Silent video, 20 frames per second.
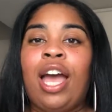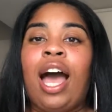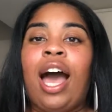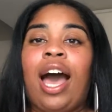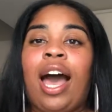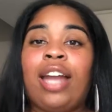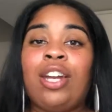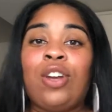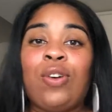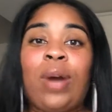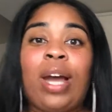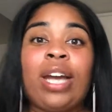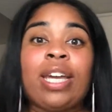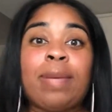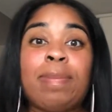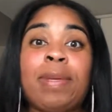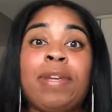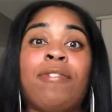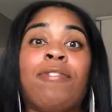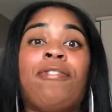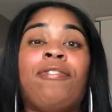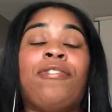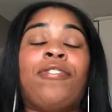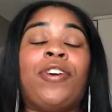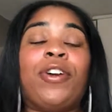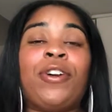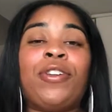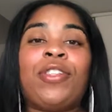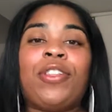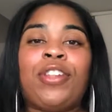I know I could be
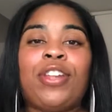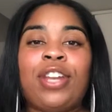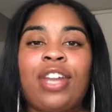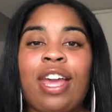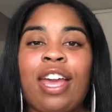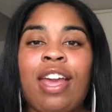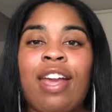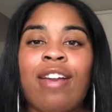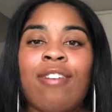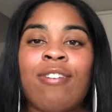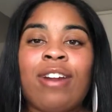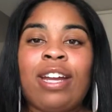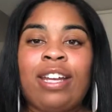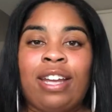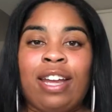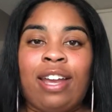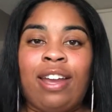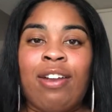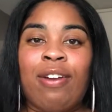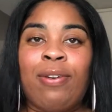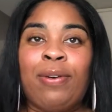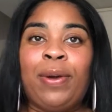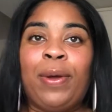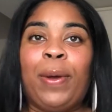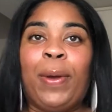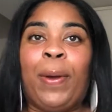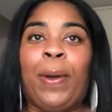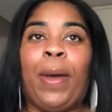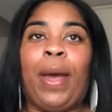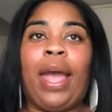further than that right now,
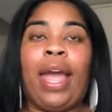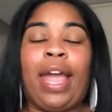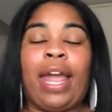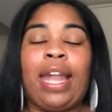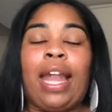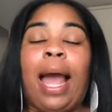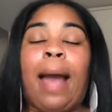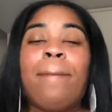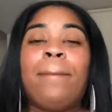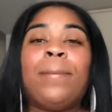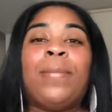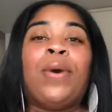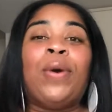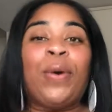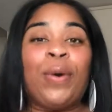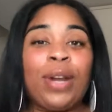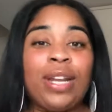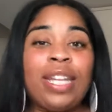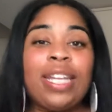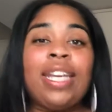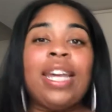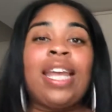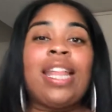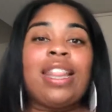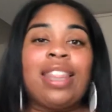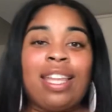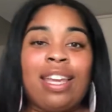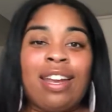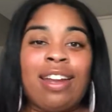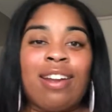and I'm going to get
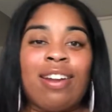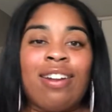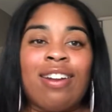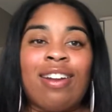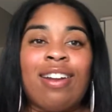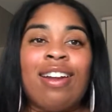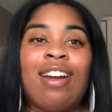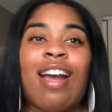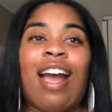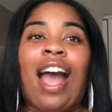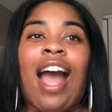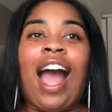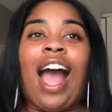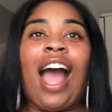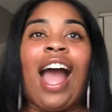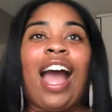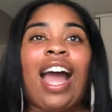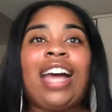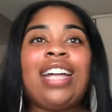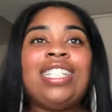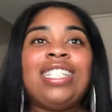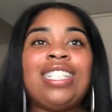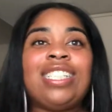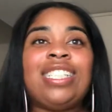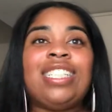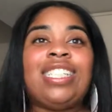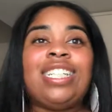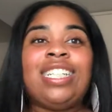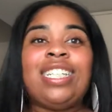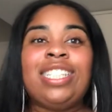there. I just
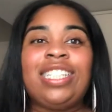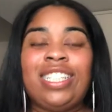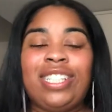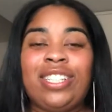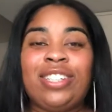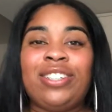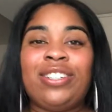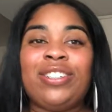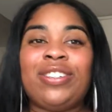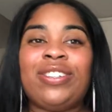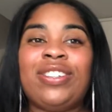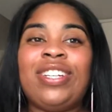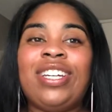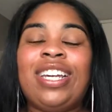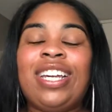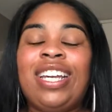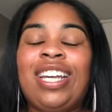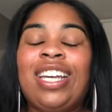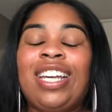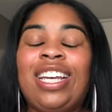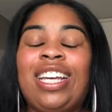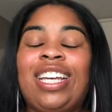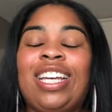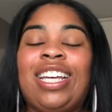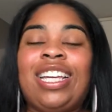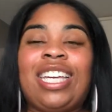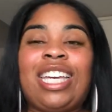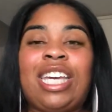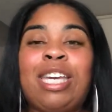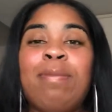need to
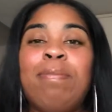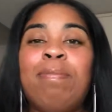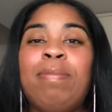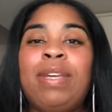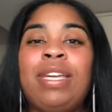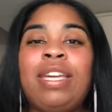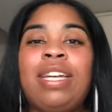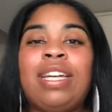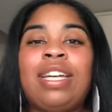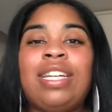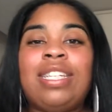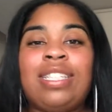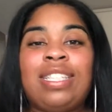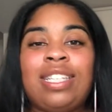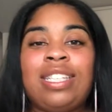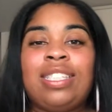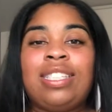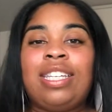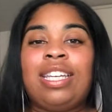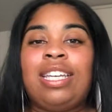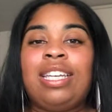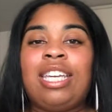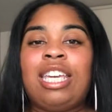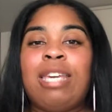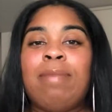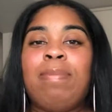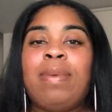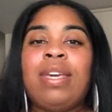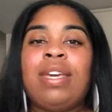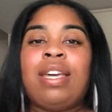keep being consistent,
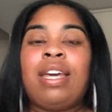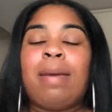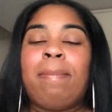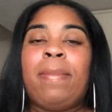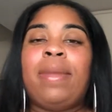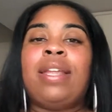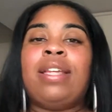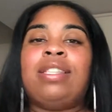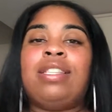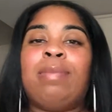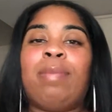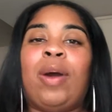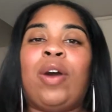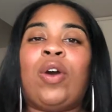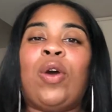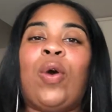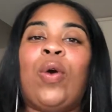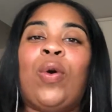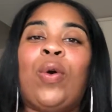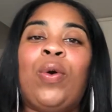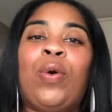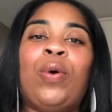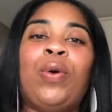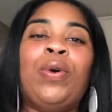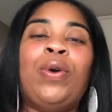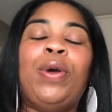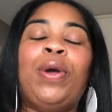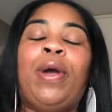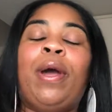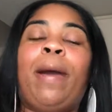keep being committed to my goal,
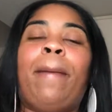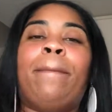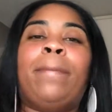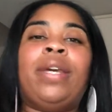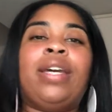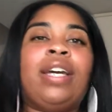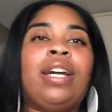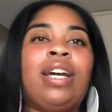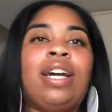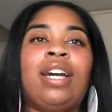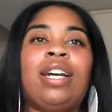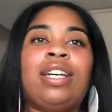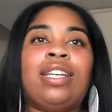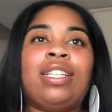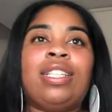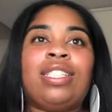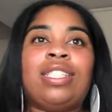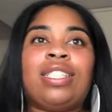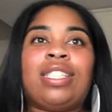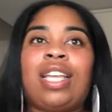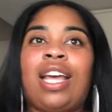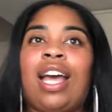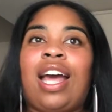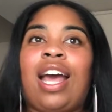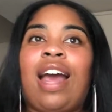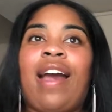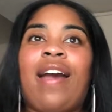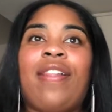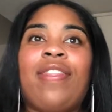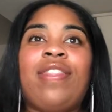because
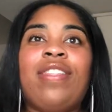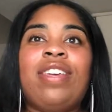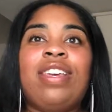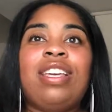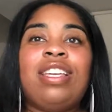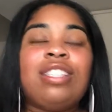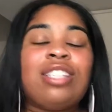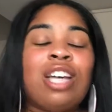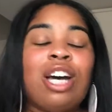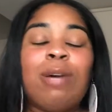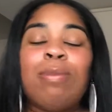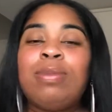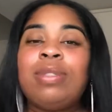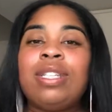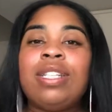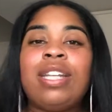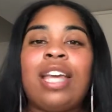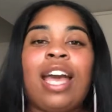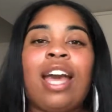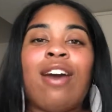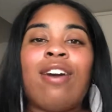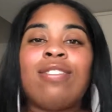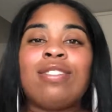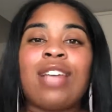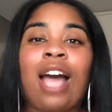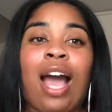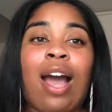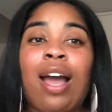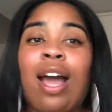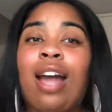these ups and downs,
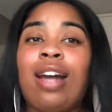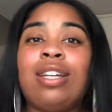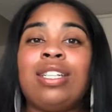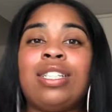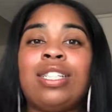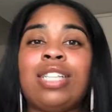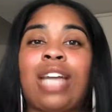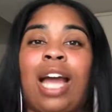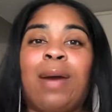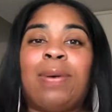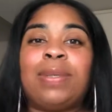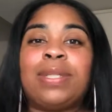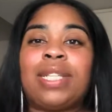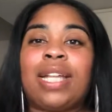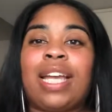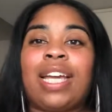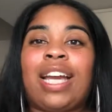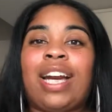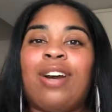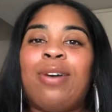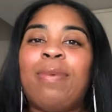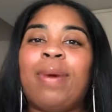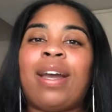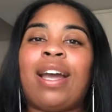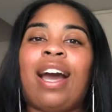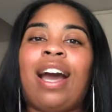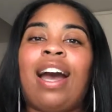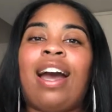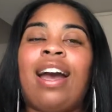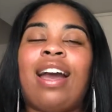I was like, oh my
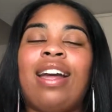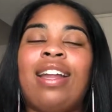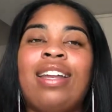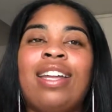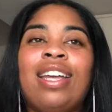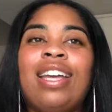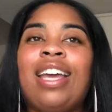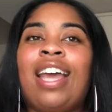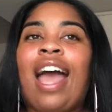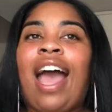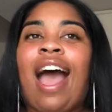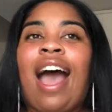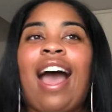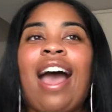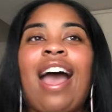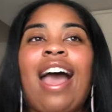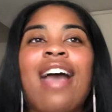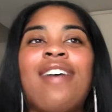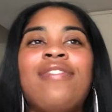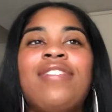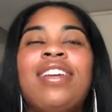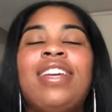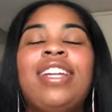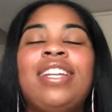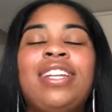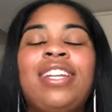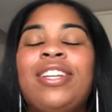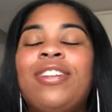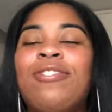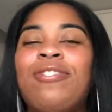God, I haven't
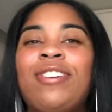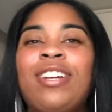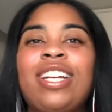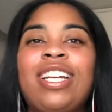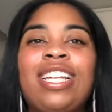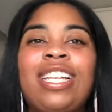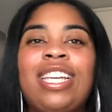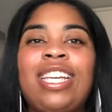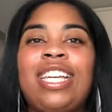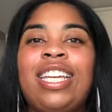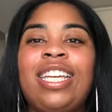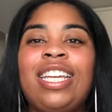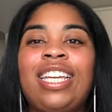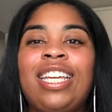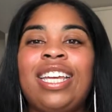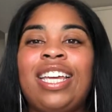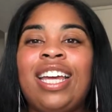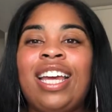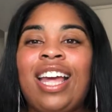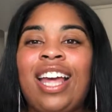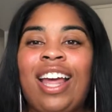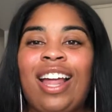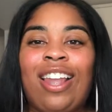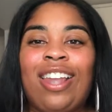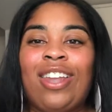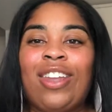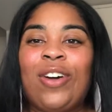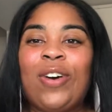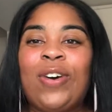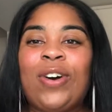really
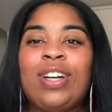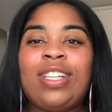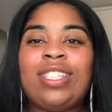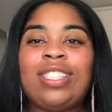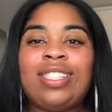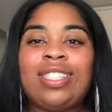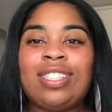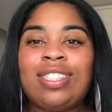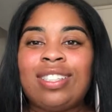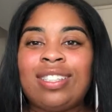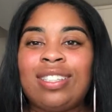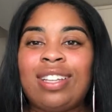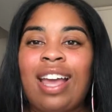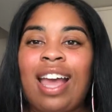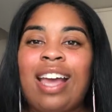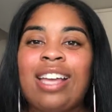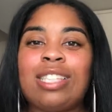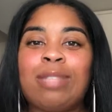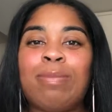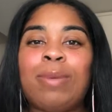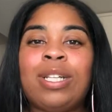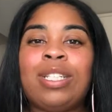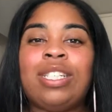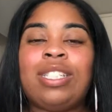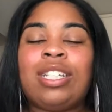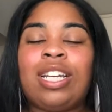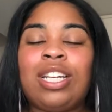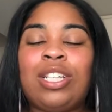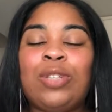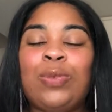lost as much
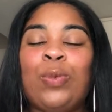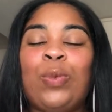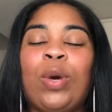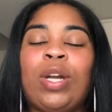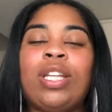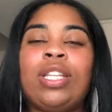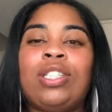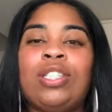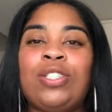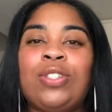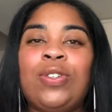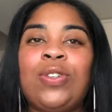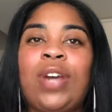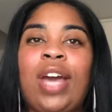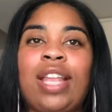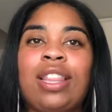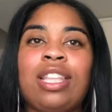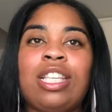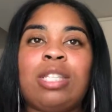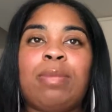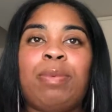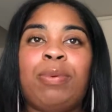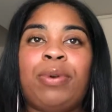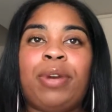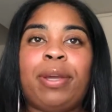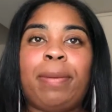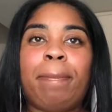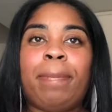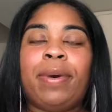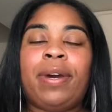as I wanted to at this
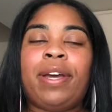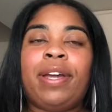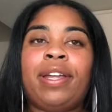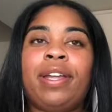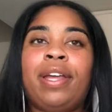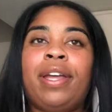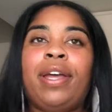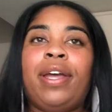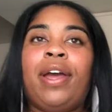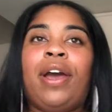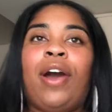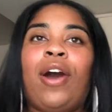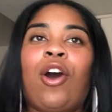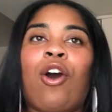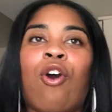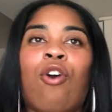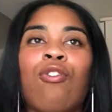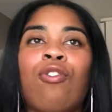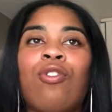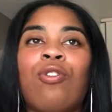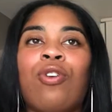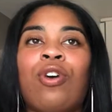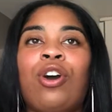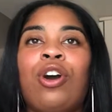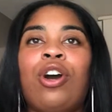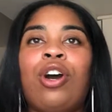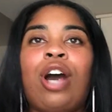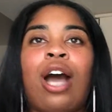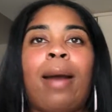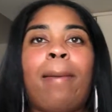point, but
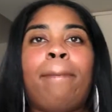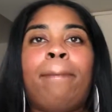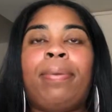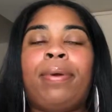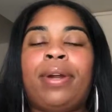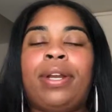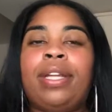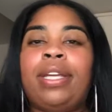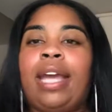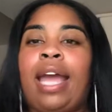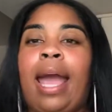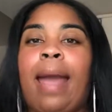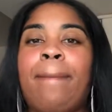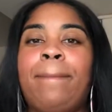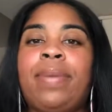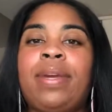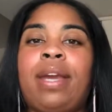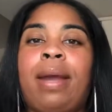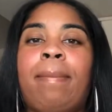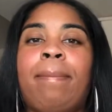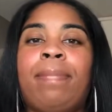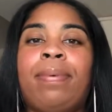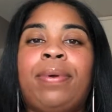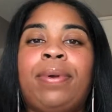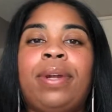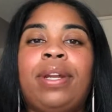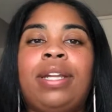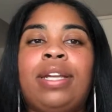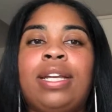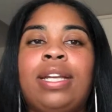overall, I'm pretty happy. I'm
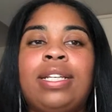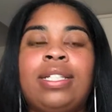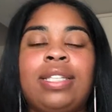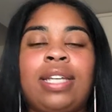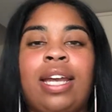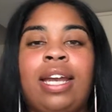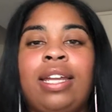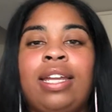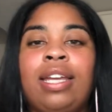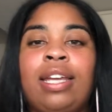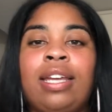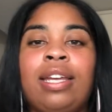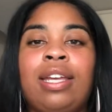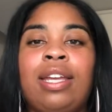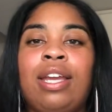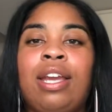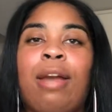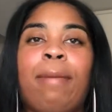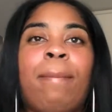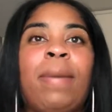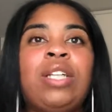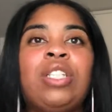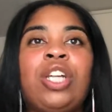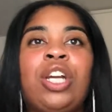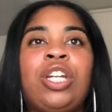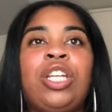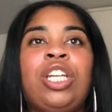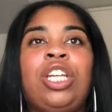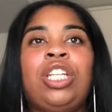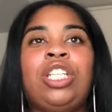pretty excited. My
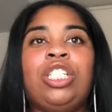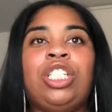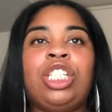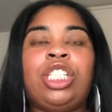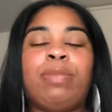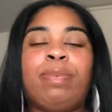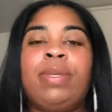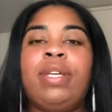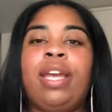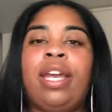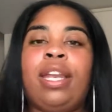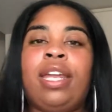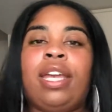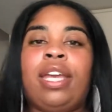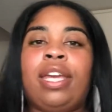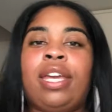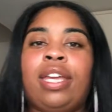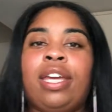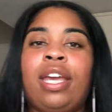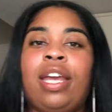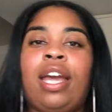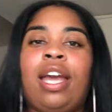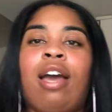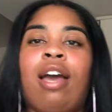journey is just beginning.